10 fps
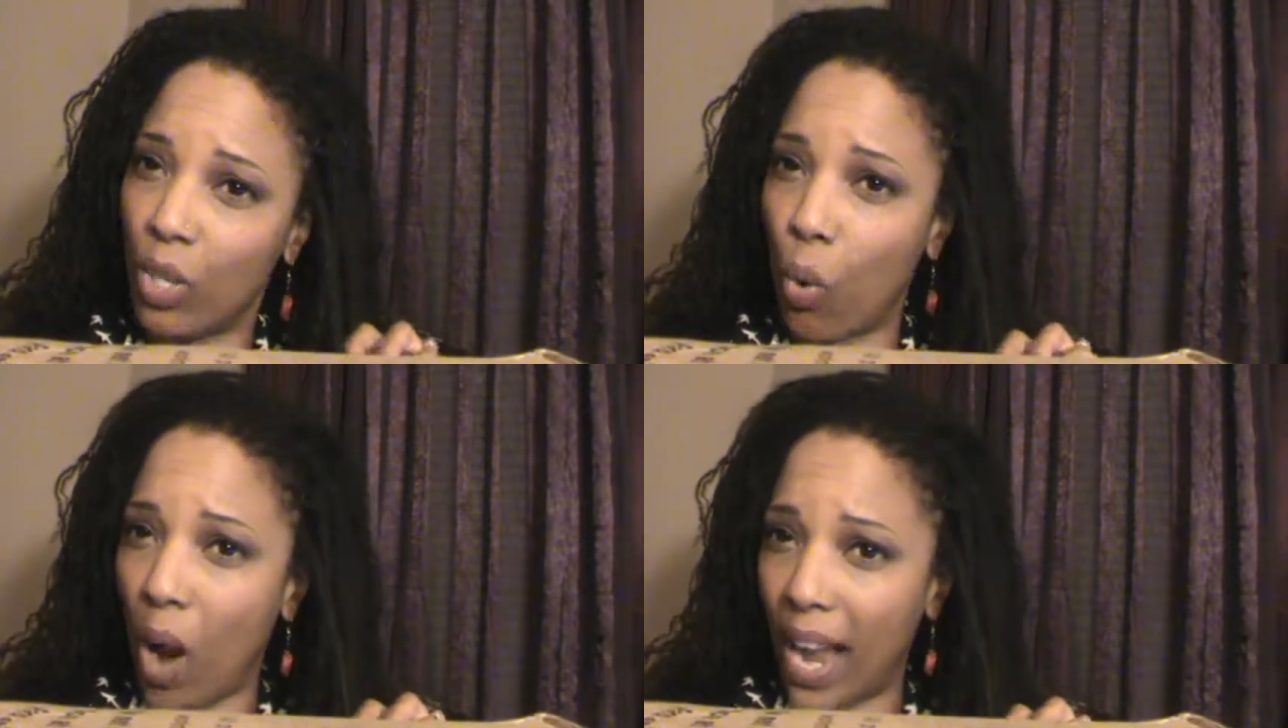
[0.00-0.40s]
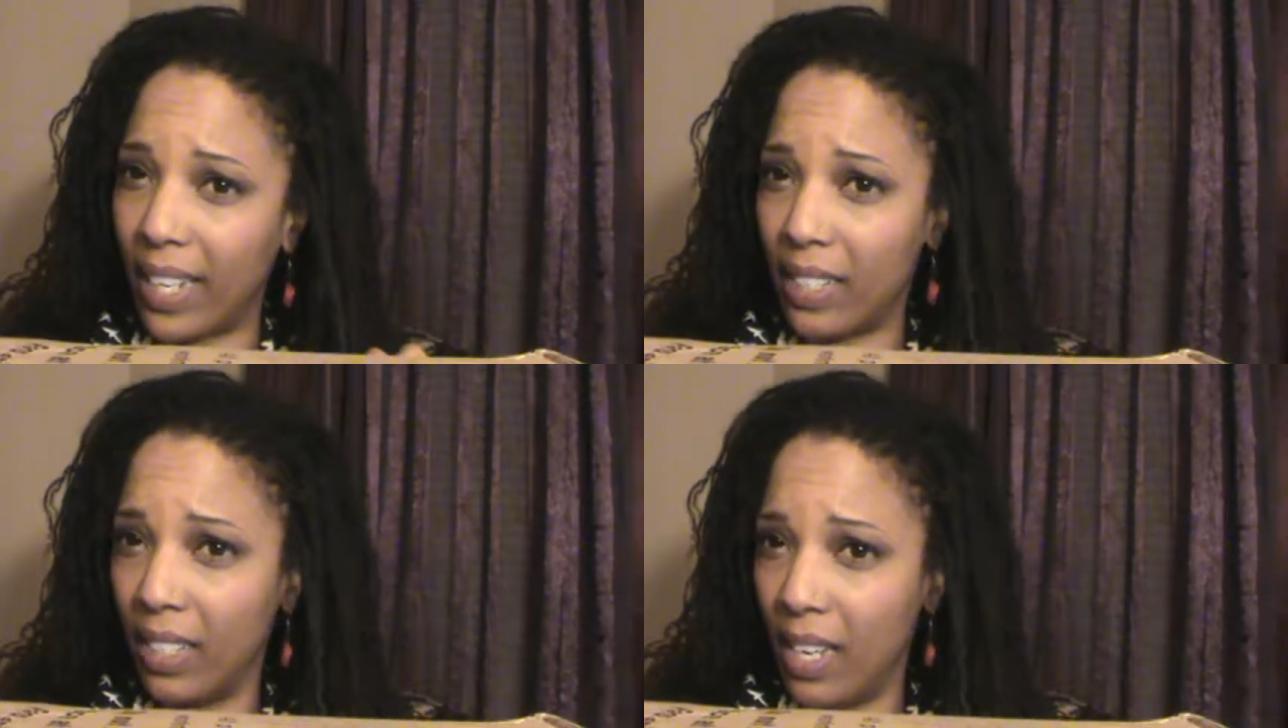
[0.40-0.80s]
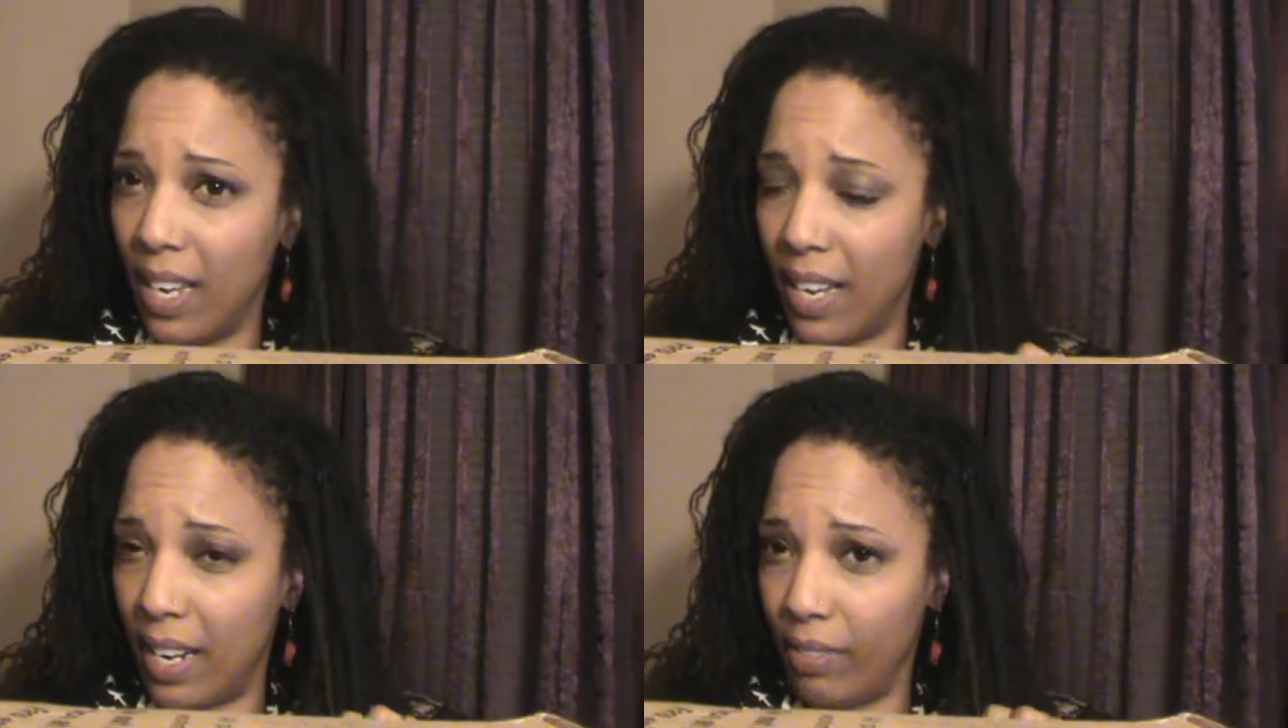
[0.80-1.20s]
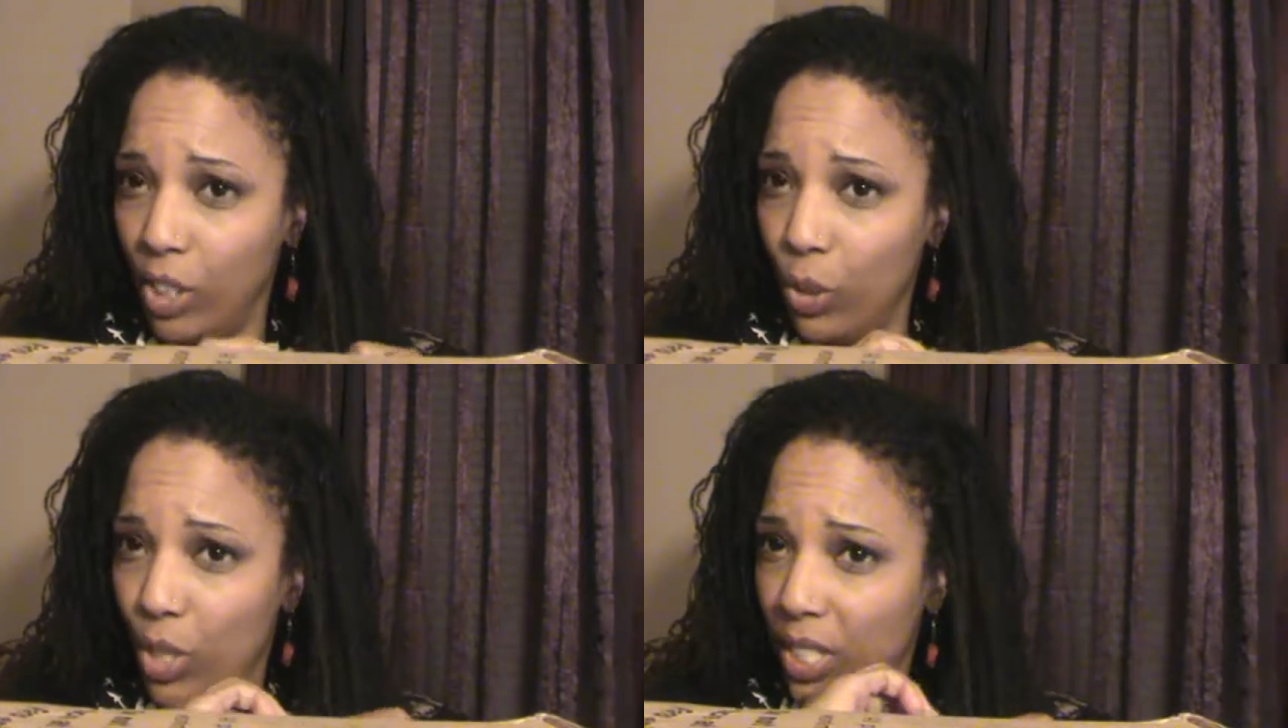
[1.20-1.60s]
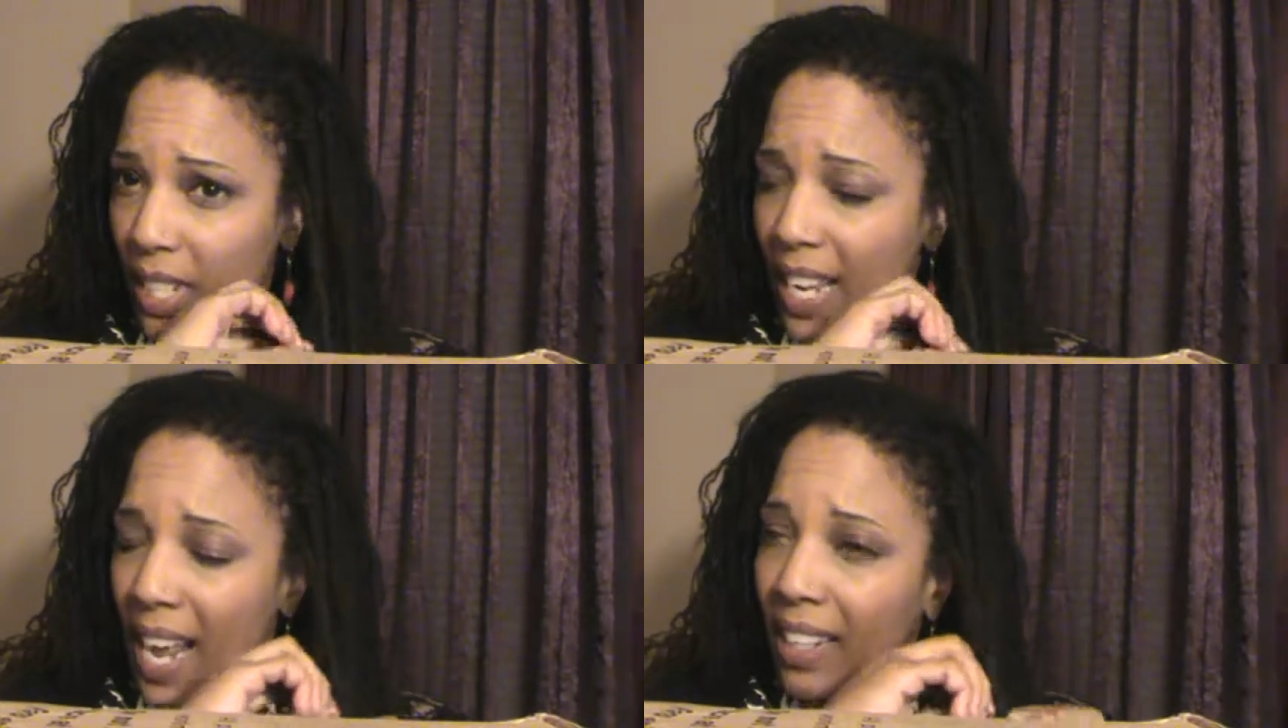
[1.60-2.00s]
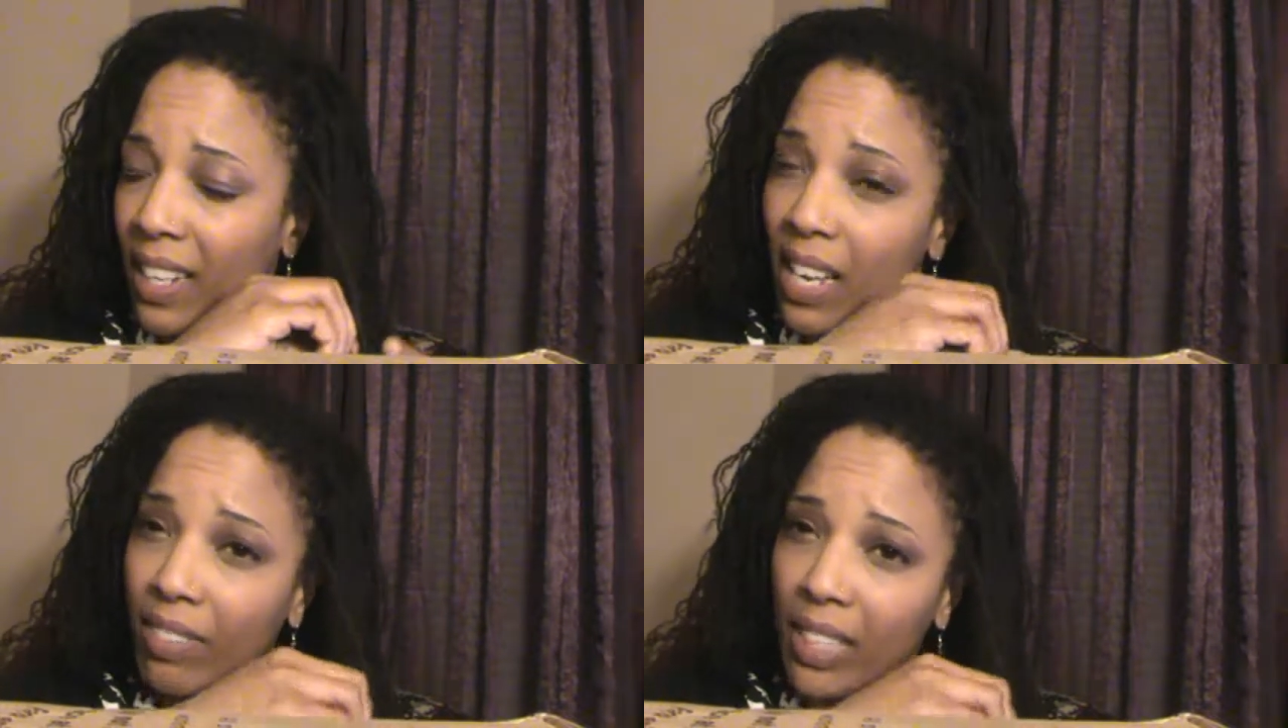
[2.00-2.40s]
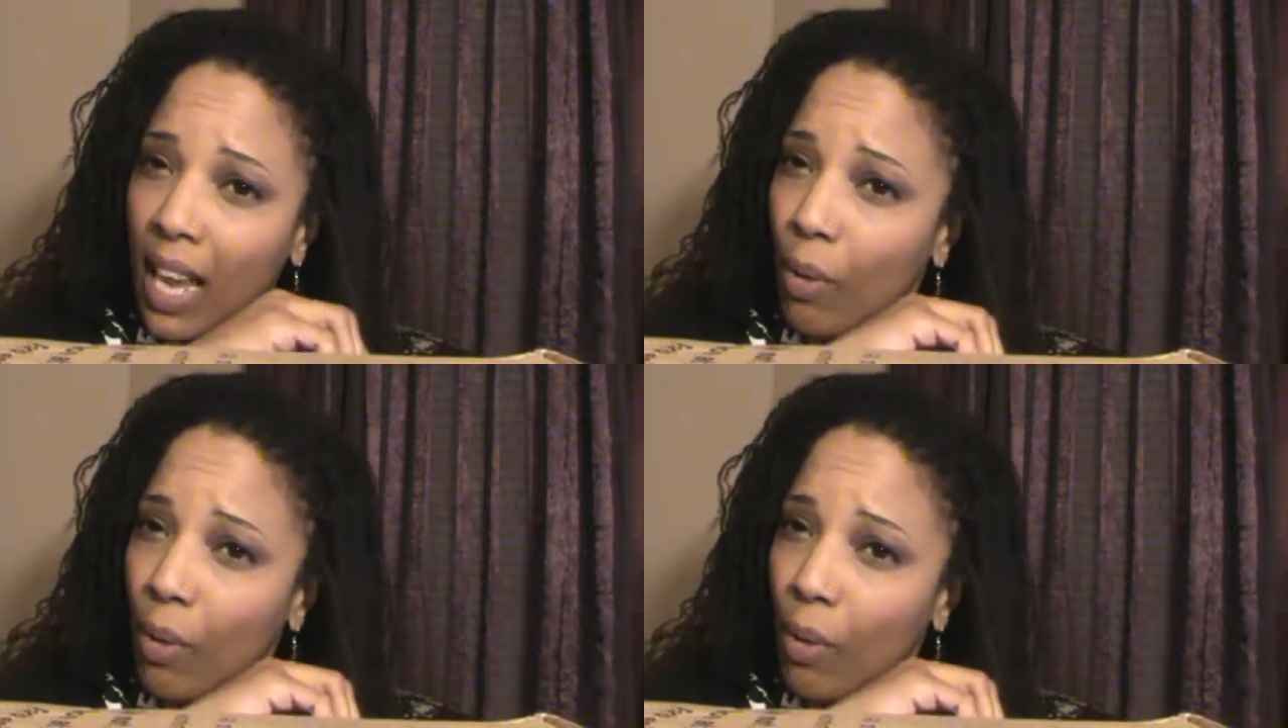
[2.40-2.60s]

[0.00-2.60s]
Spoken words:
quite an evolution. And I love it.